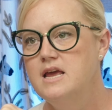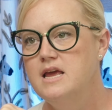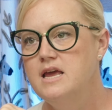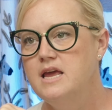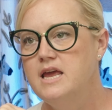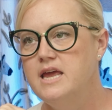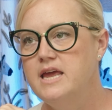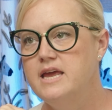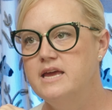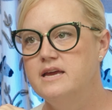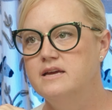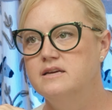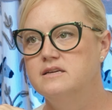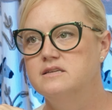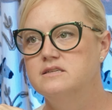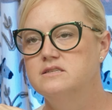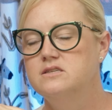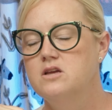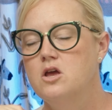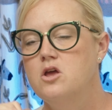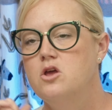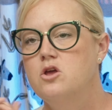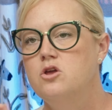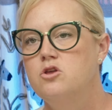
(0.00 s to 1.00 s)
is
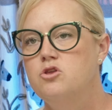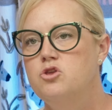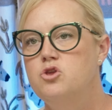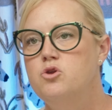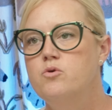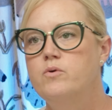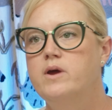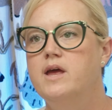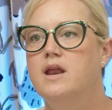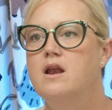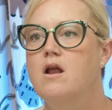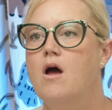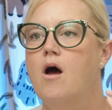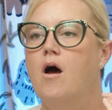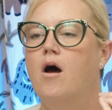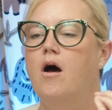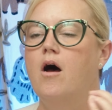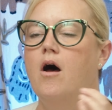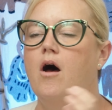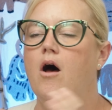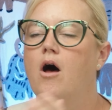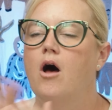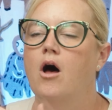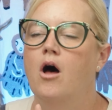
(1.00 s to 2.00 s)
you can
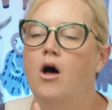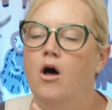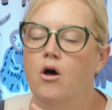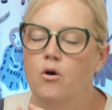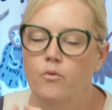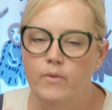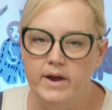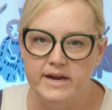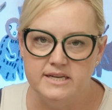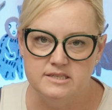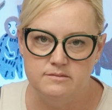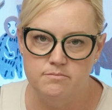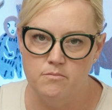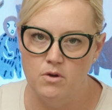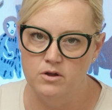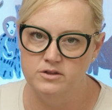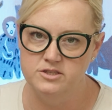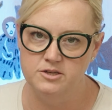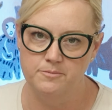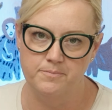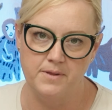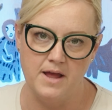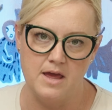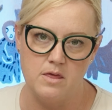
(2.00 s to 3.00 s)
always
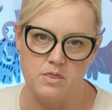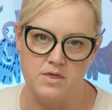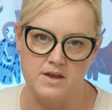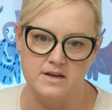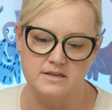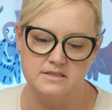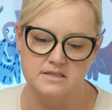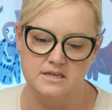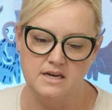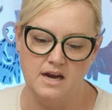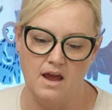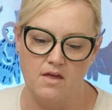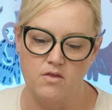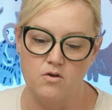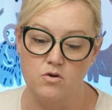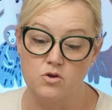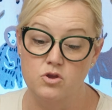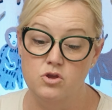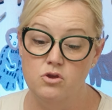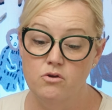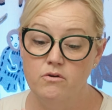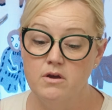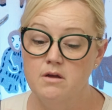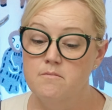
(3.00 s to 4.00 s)
multiply things together.
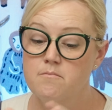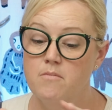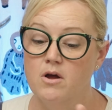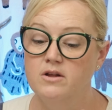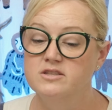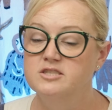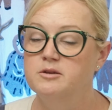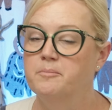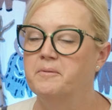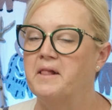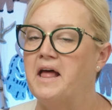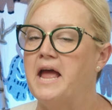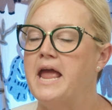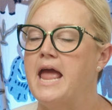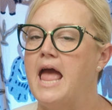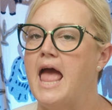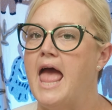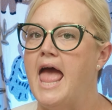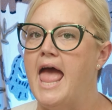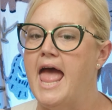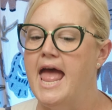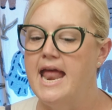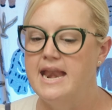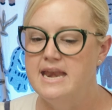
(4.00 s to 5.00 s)
You can multiply
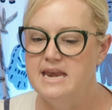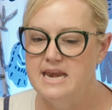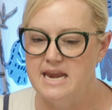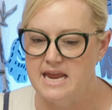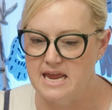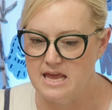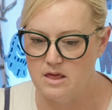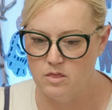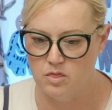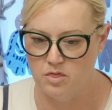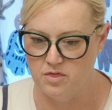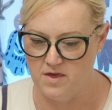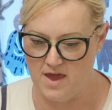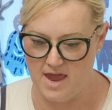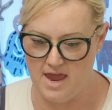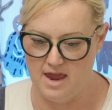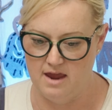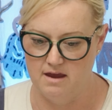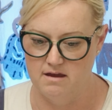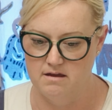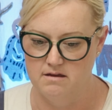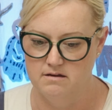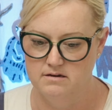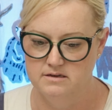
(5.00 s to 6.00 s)

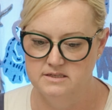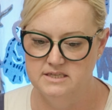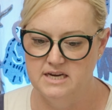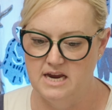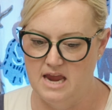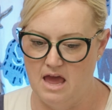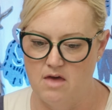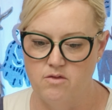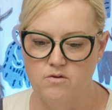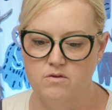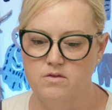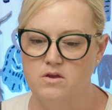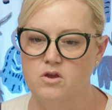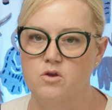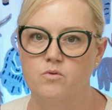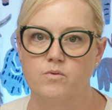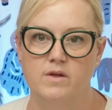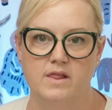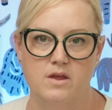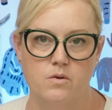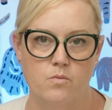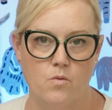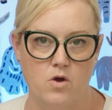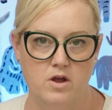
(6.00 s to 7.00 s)
anything together that you
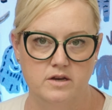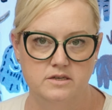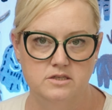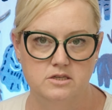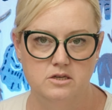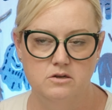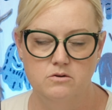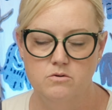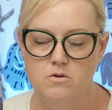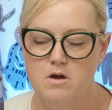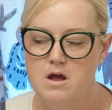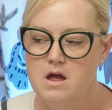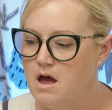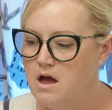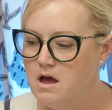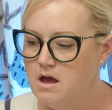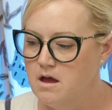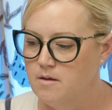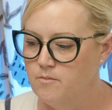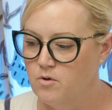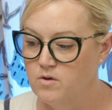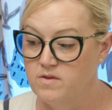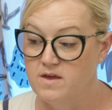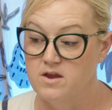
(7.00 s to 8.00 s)
really want to,
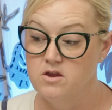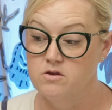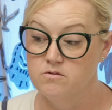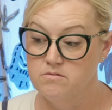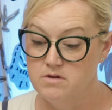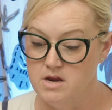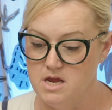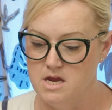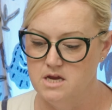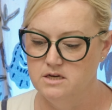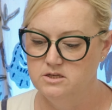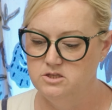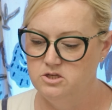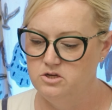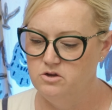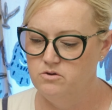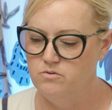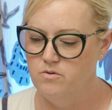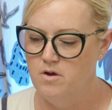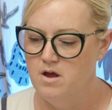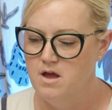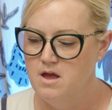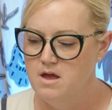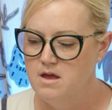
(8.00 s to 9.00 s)
or that you need
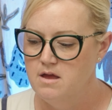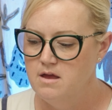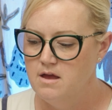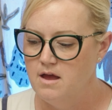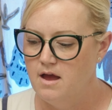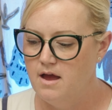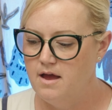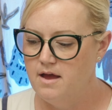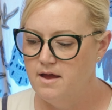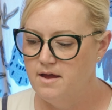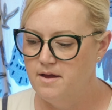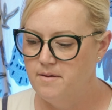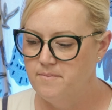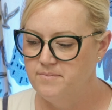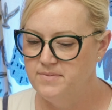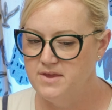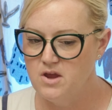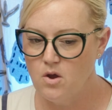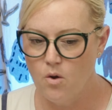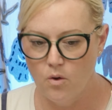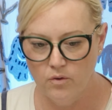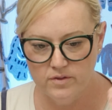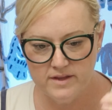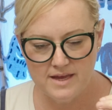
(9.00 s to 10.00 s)
to. The
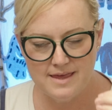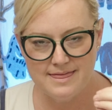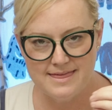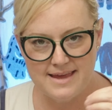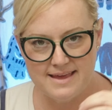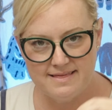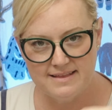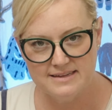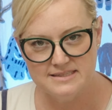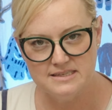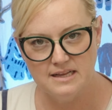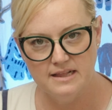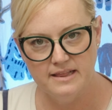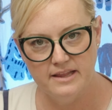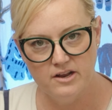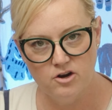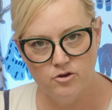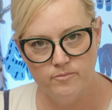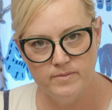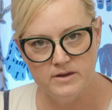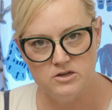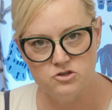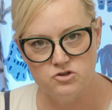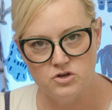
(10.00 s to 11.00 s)
only thing that's a little
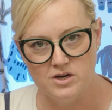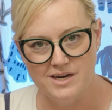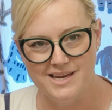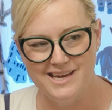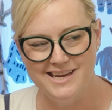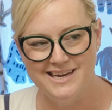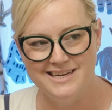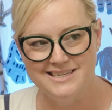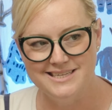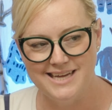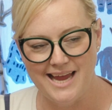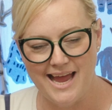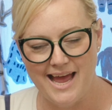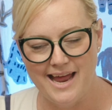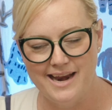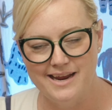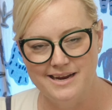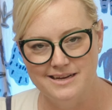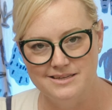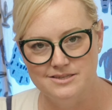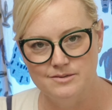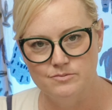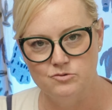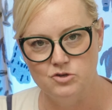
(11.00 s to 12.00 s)
bit tricky is adding
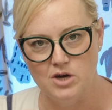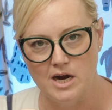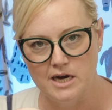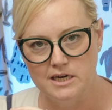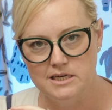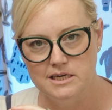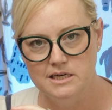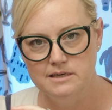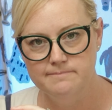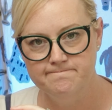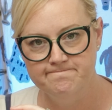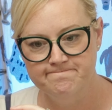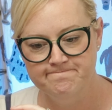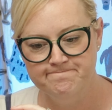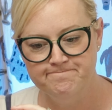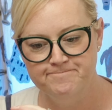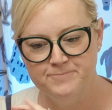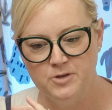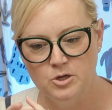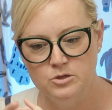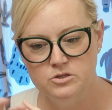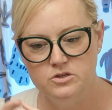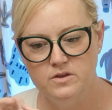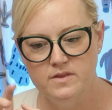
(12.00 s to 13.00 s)
and subtracting.
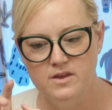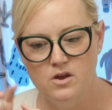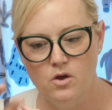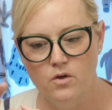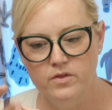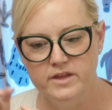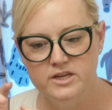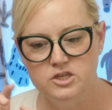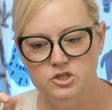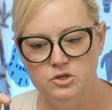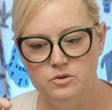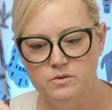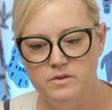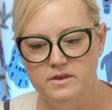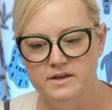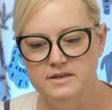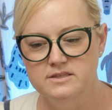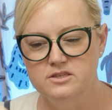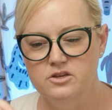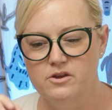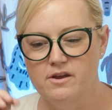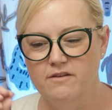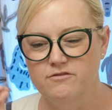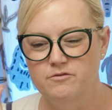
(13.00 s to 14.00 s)
Those are the only two things
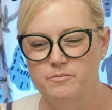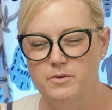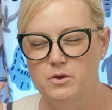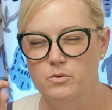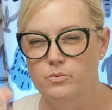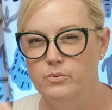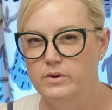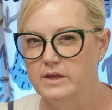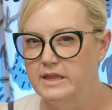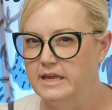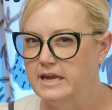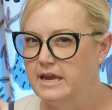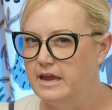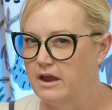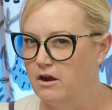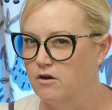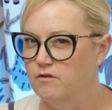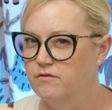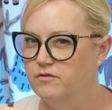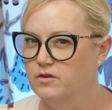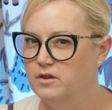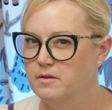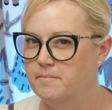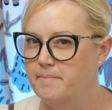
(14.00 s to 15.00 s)
that you have to be really
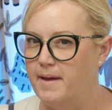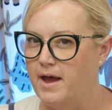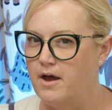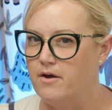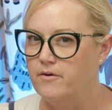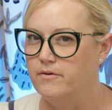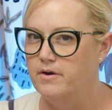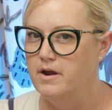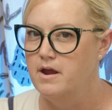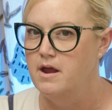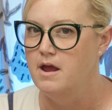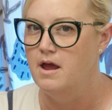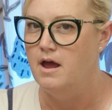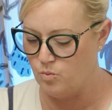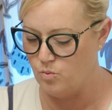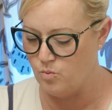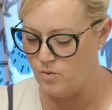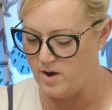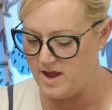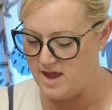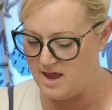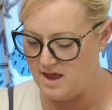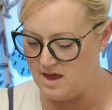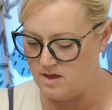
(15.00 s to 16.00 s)
careful about
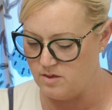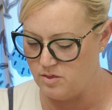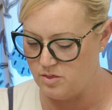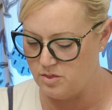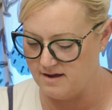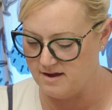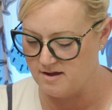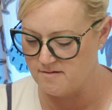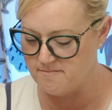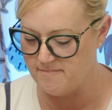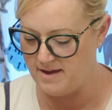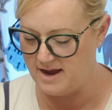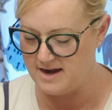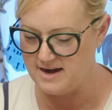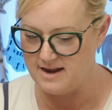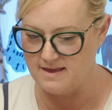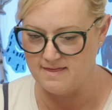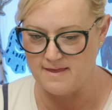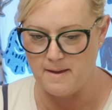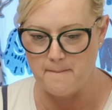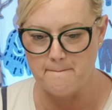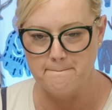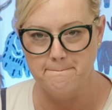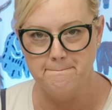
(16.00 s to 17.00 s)
with combining
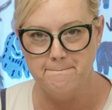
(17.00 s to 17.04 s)
them.